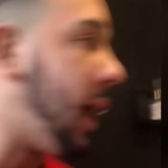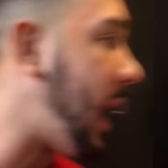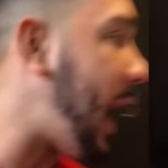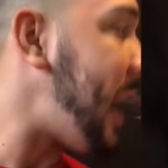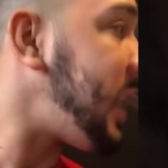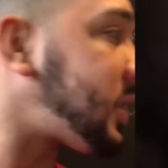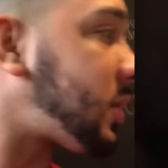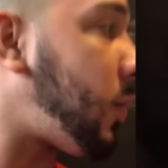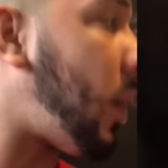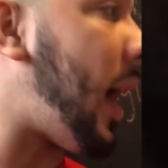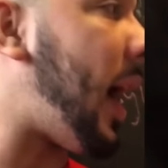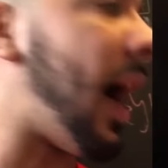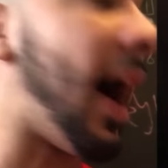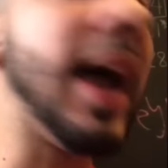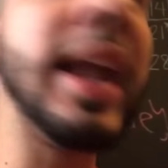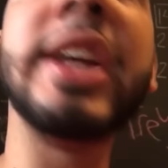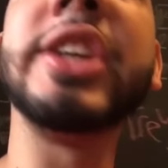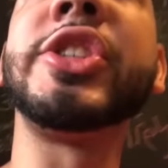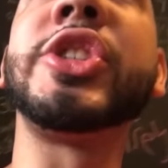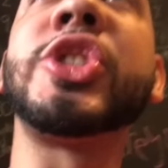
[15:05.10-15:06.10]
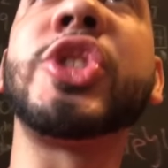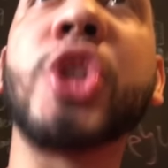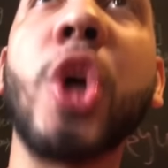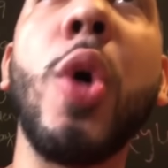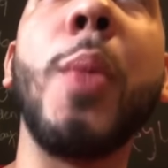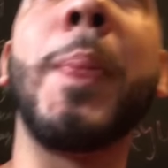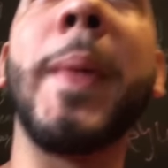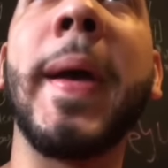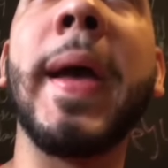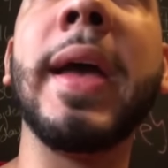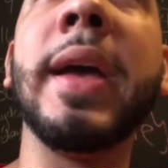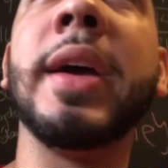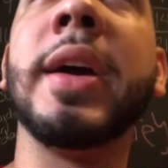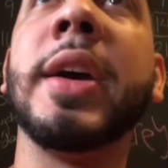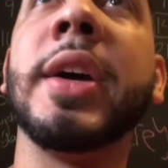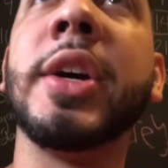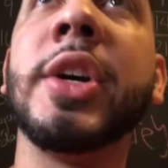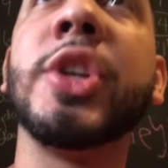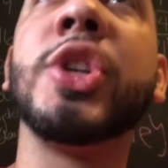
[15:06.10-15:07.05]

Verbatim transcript: That's why I ain't stupid.